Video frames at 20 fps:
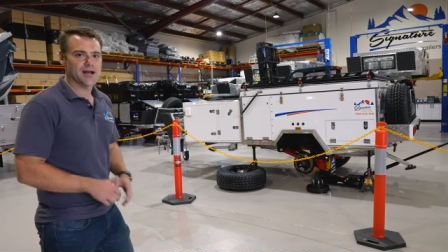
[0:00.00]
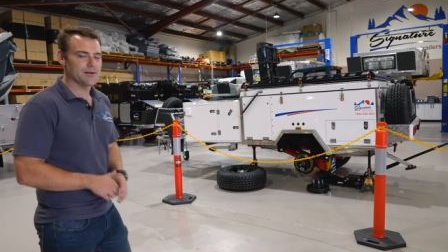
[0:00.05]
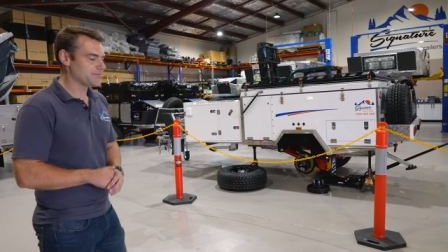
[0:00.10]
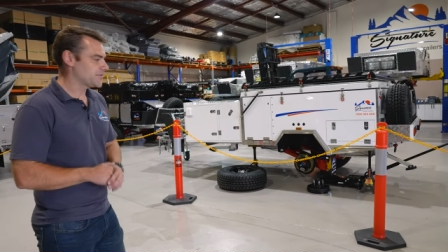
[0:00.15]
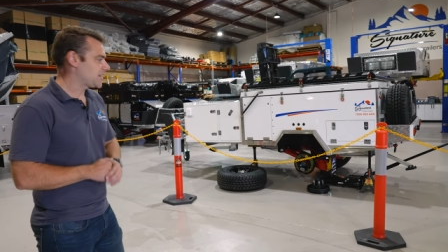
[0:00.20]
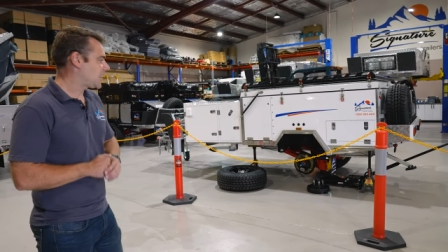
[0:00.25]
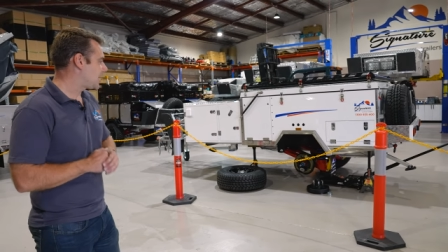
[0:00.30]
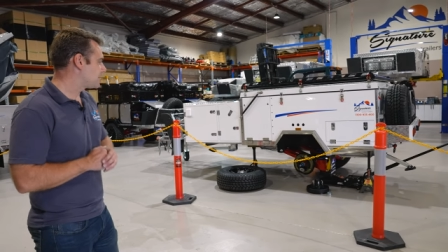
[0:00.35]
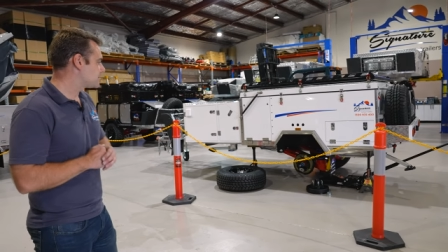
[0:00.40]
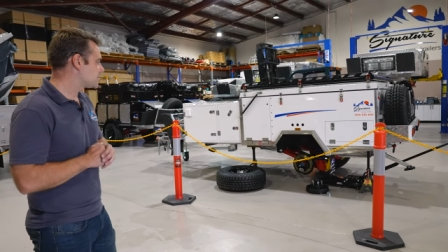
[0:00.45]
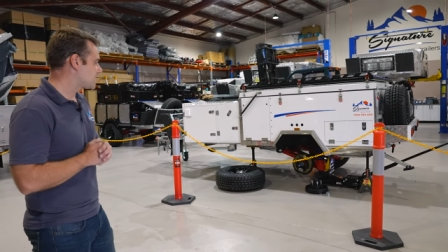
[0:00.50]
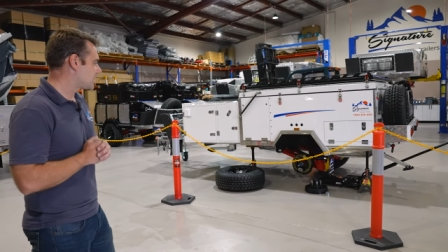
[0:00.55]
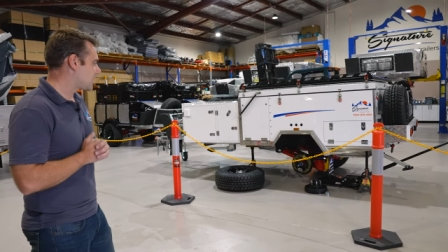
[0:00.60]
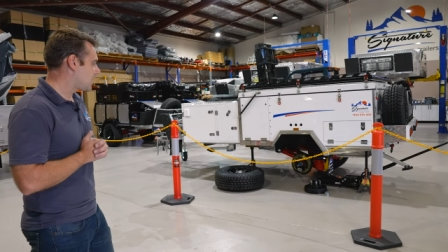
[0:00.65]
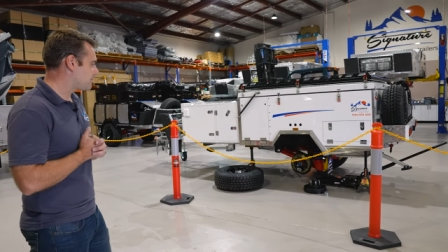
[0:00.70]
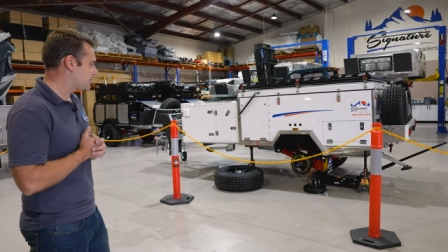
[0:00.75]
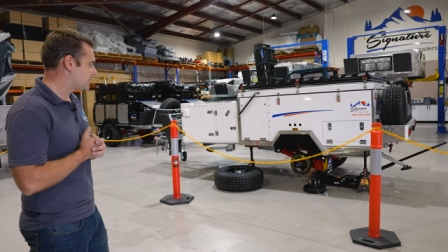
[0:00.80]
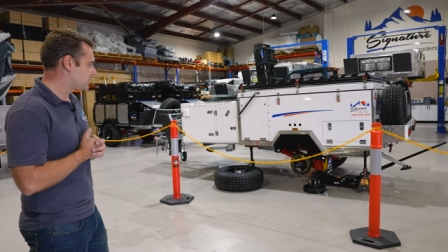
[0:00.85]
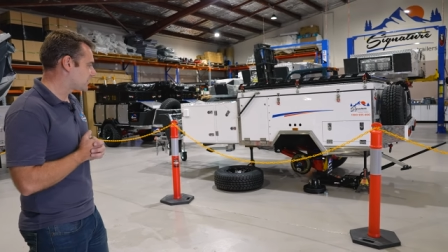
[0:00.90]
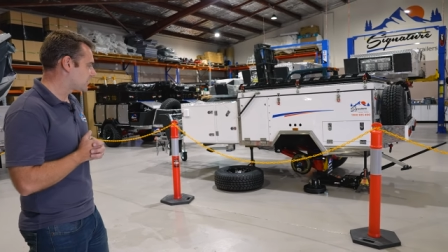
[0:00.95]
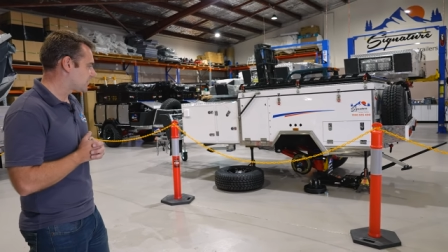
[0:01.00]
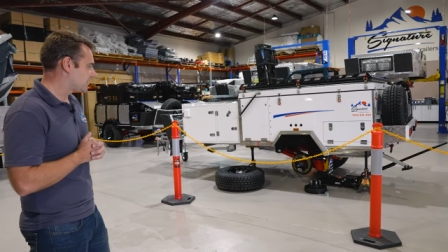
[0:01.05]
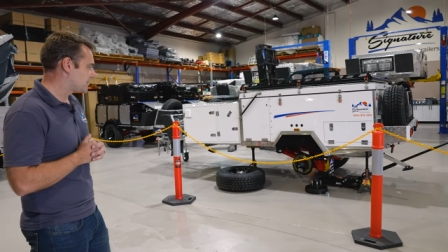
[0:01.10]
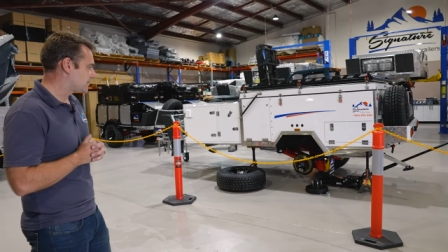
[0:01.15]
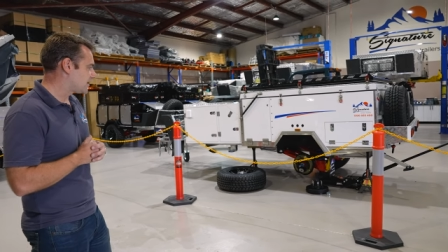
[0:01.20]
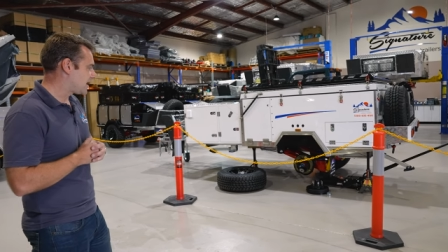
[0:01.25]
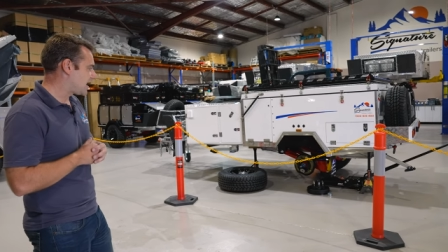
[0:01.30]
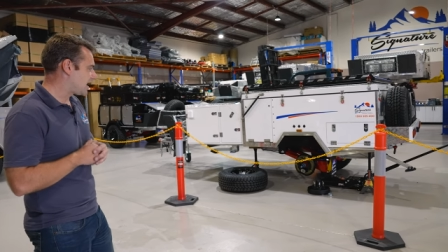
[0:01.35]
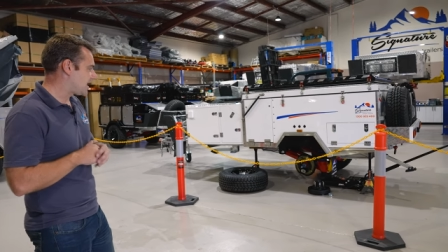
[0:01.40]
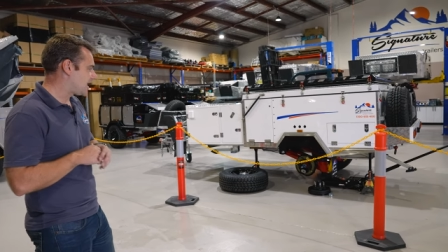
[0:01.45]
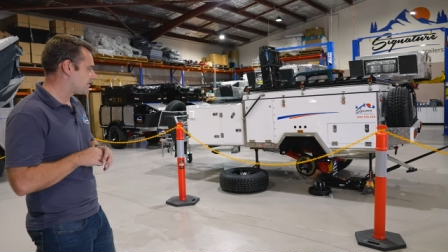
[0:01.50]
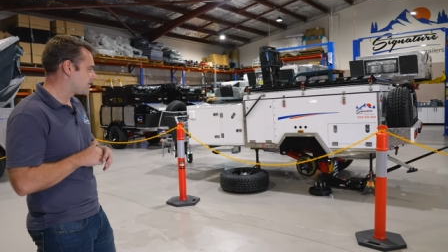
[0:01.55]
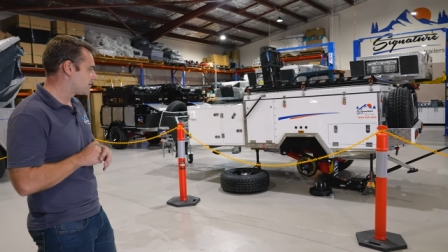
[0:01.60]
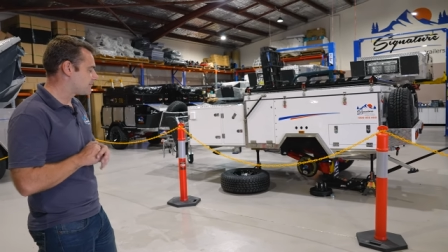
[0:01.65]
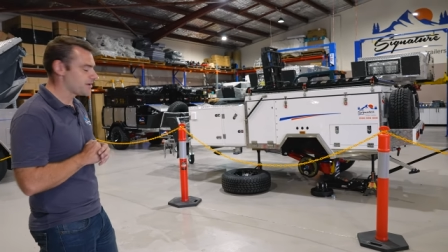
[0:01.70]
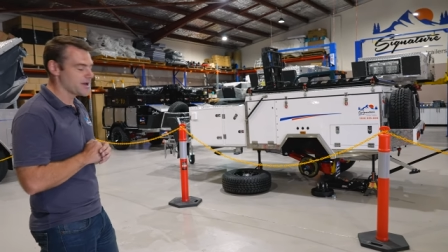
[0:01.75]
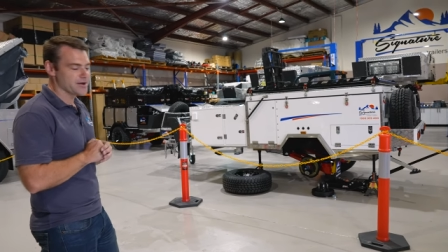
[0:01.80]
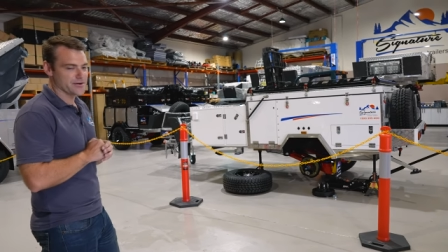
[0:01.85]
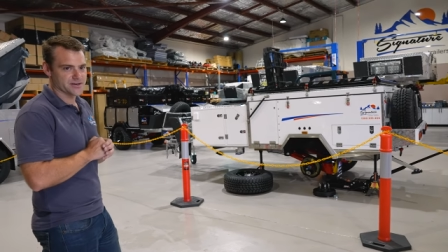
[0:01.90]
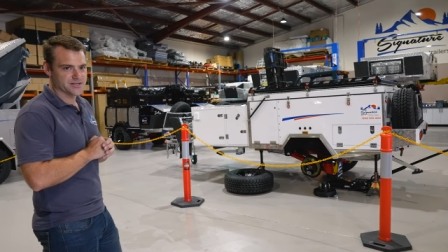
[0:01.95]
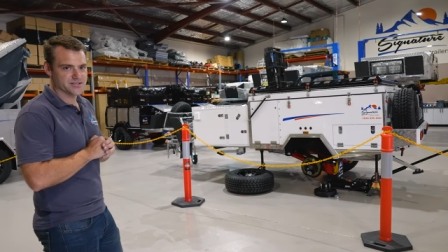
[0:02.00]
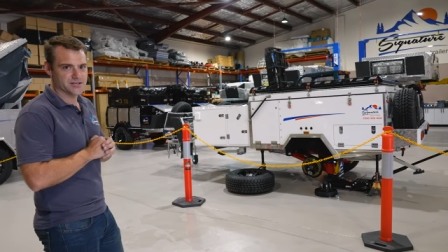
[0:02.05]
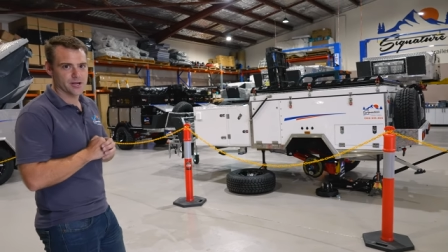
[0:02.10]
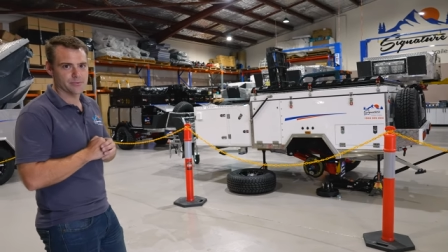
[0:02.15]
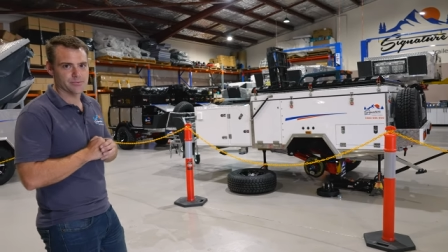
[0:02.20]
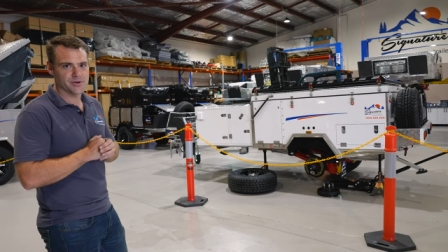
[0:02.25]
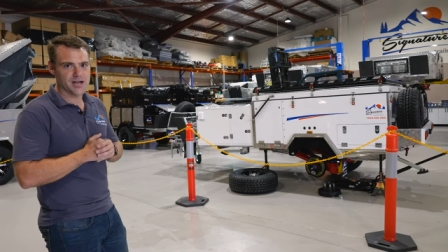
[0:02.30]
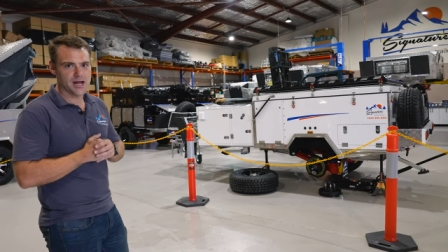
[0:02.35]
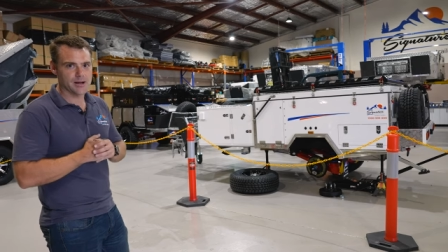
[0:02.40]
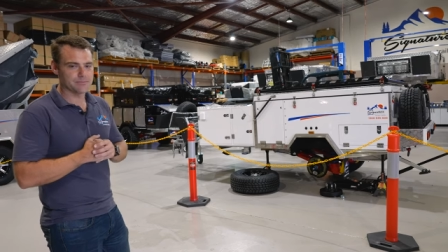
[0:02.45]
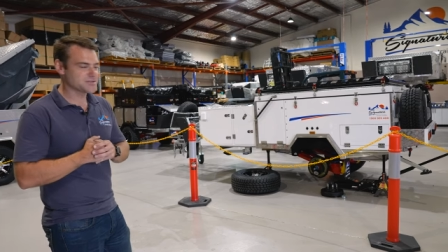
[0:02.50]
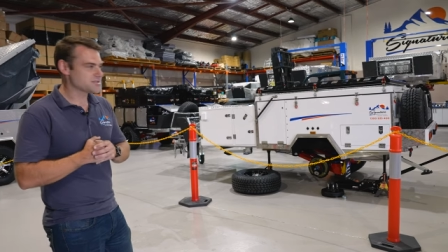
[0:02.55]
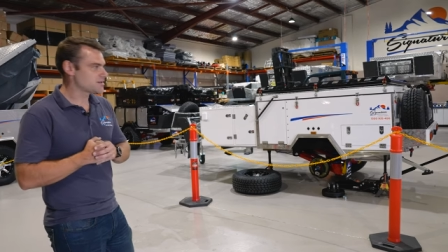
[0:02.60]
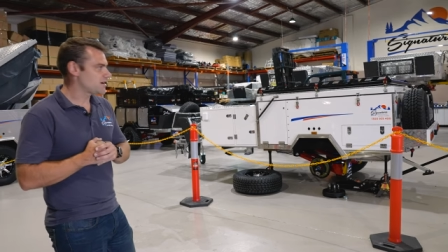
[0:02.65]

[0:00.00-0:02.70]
um, the hub set up and the, uh, and the bearings open up.